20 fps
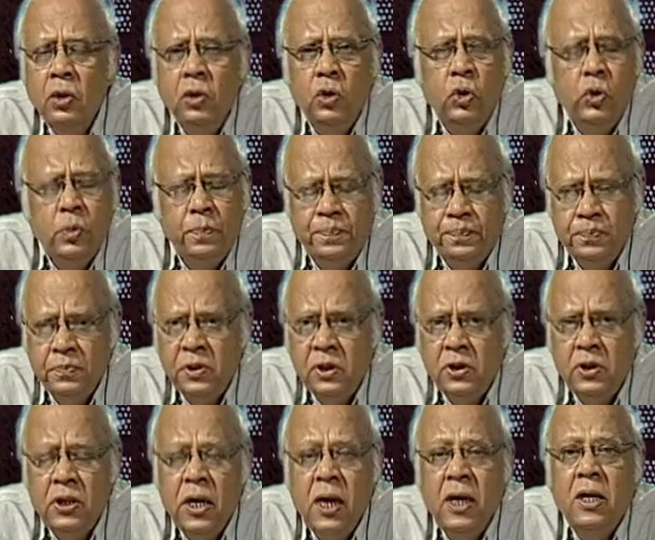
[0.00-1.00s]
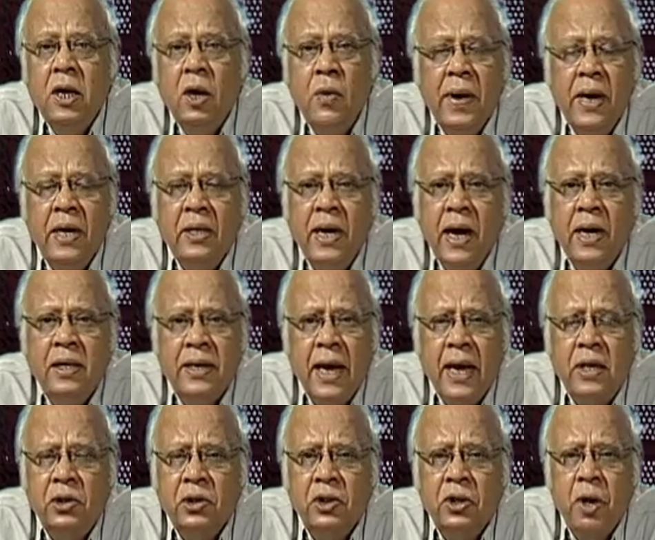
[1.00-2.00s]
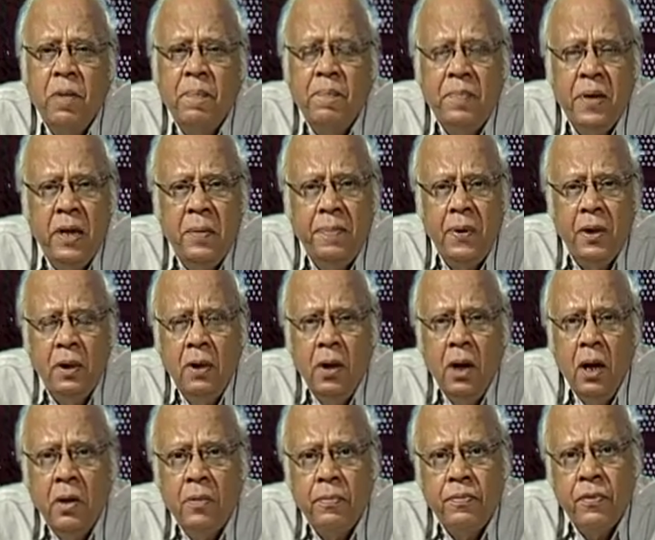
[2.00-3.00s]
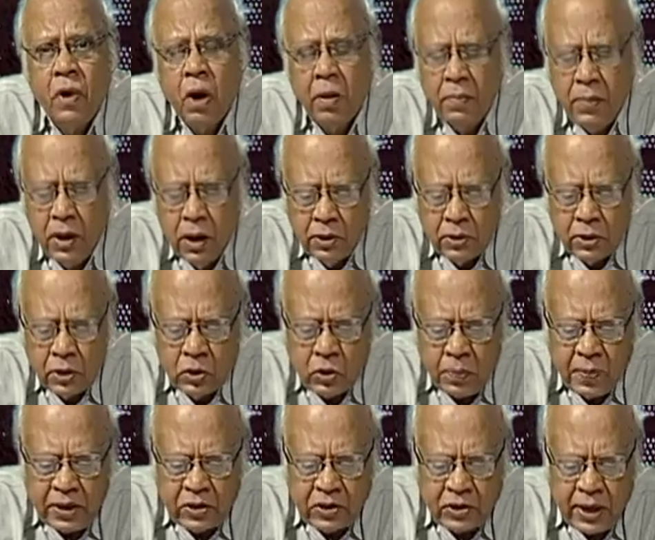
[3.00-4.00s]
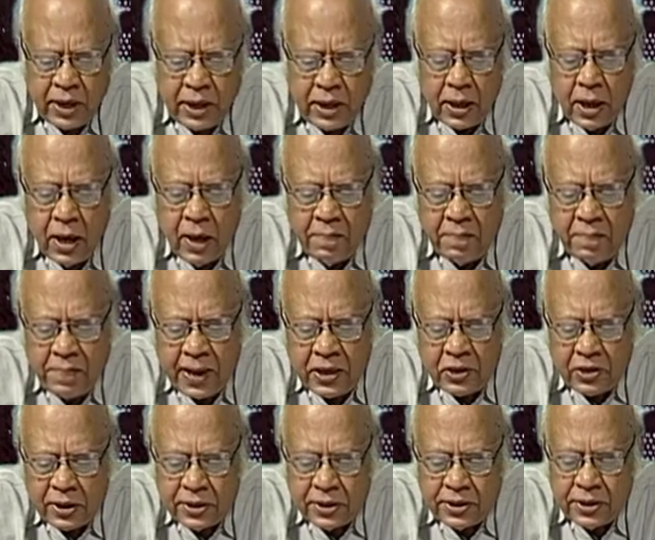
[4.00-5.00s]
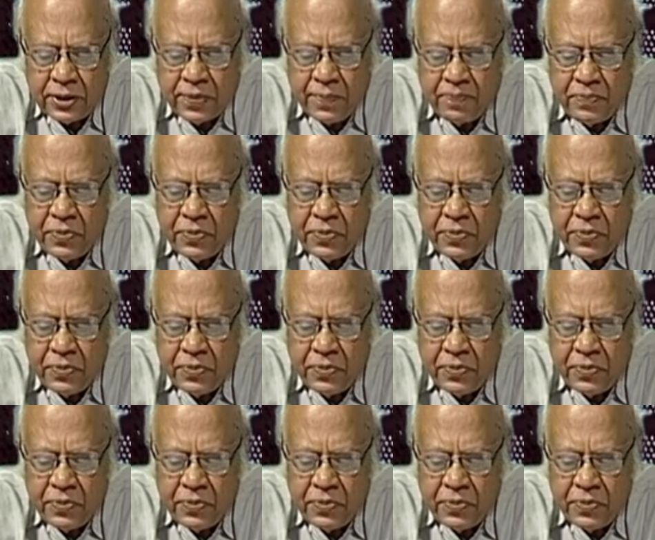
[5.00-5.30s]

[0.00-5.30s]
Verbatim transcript: to turn away the attention of people from the domestic pressures.